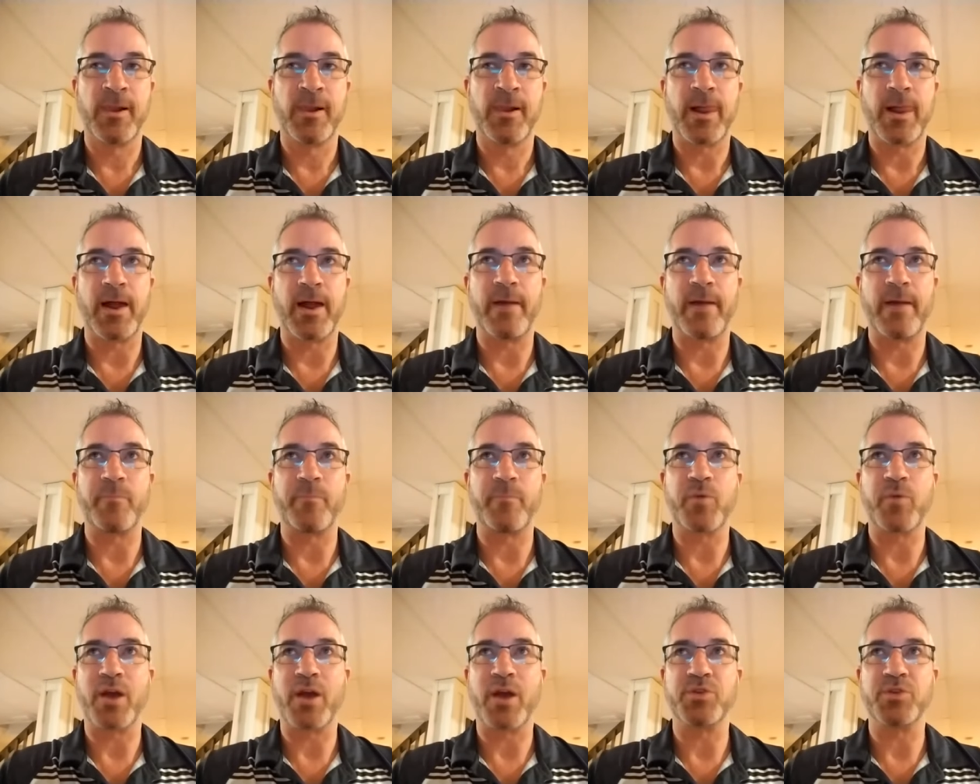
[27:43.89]
Um,
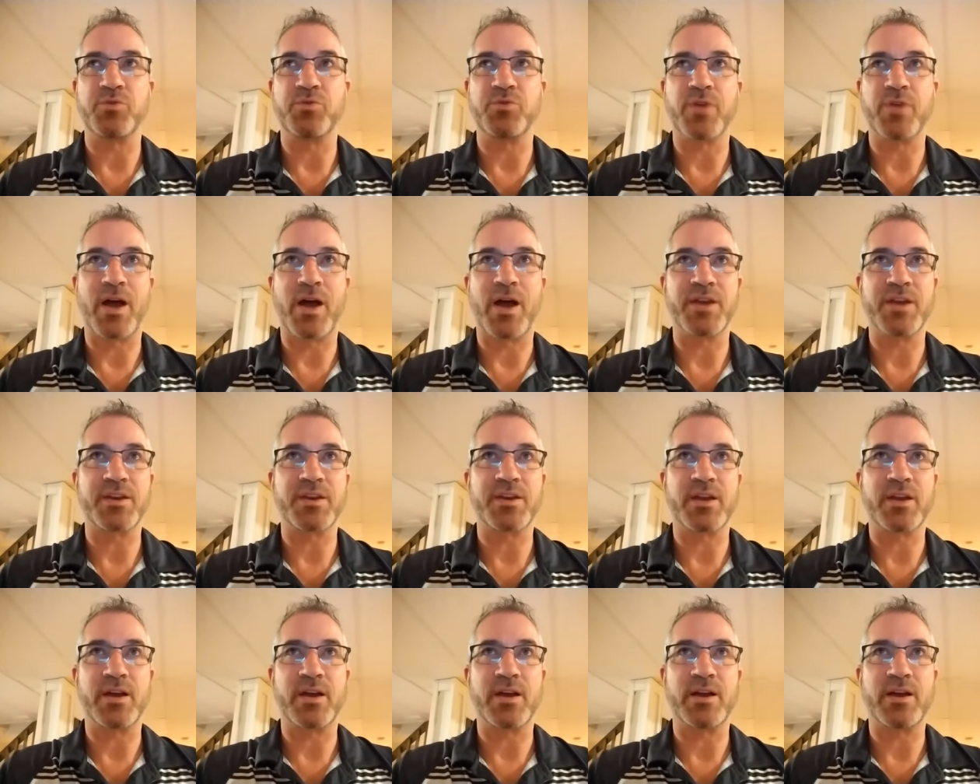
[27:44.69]
I do not
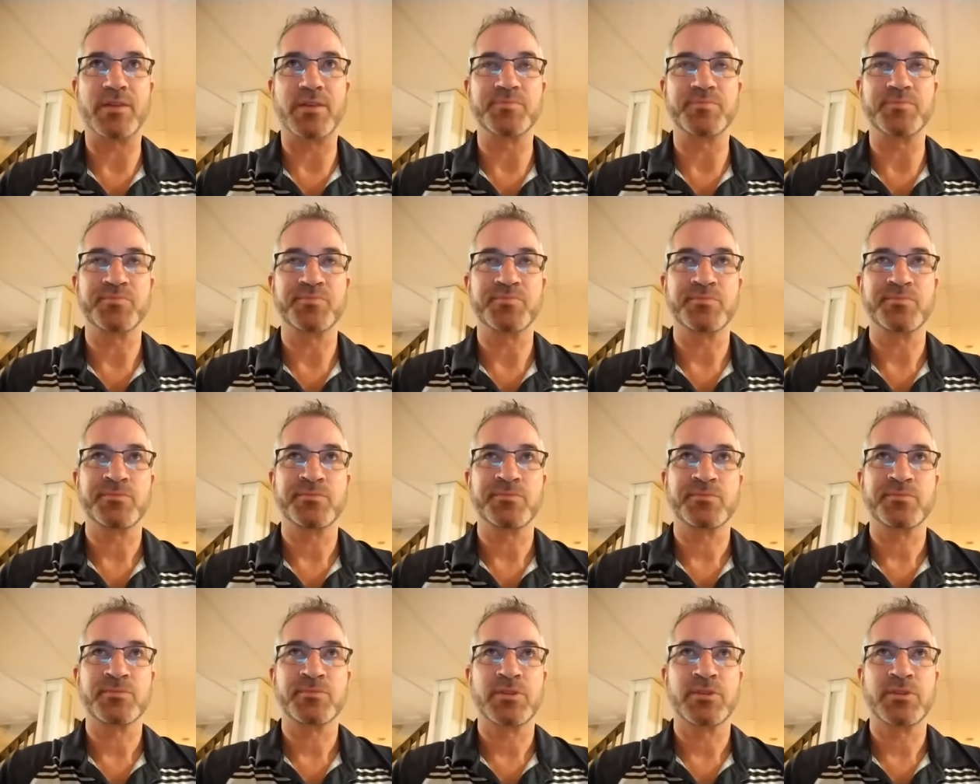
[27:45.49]
uh,
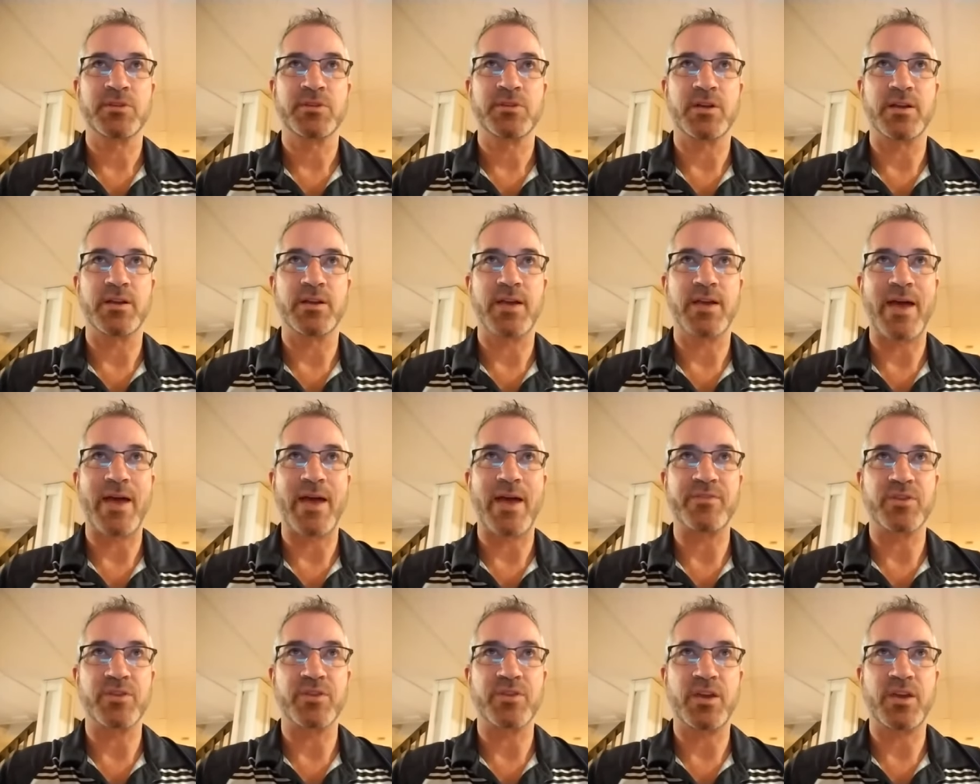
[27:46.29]
uh,
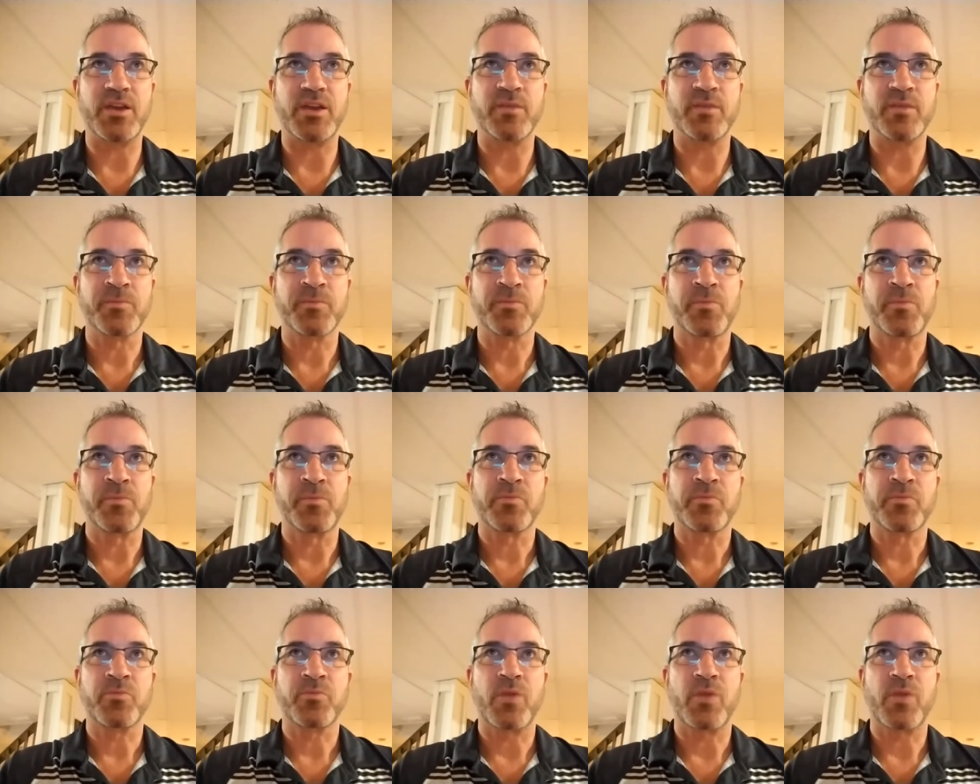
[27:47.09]
advocate
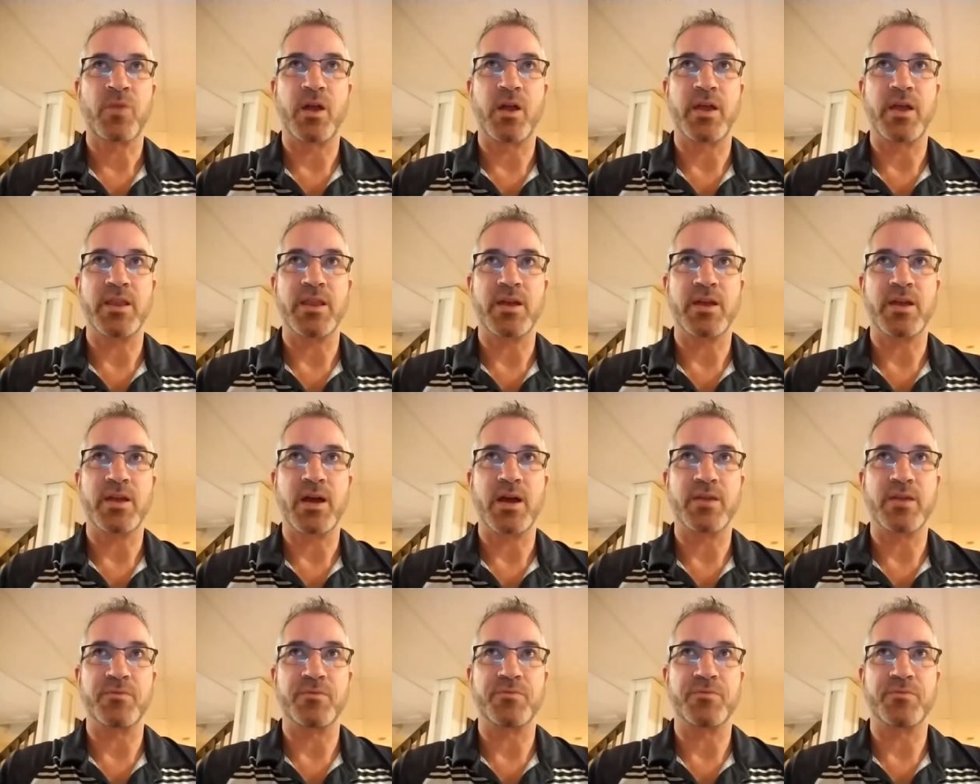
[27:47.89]
uh, any kind
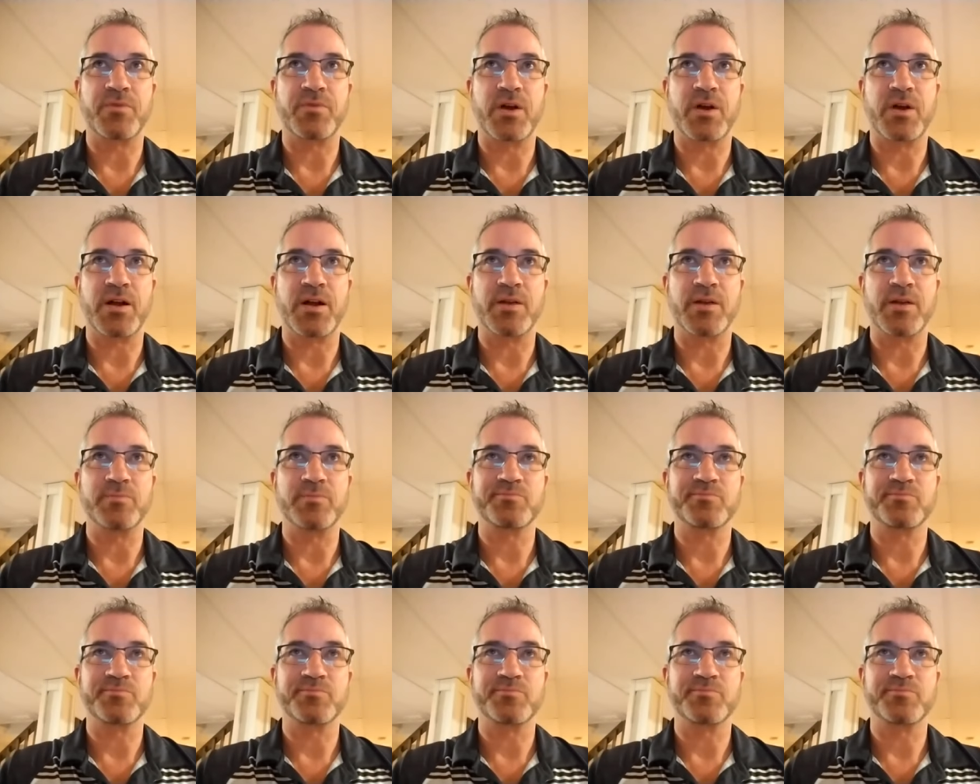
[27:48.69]
of uh,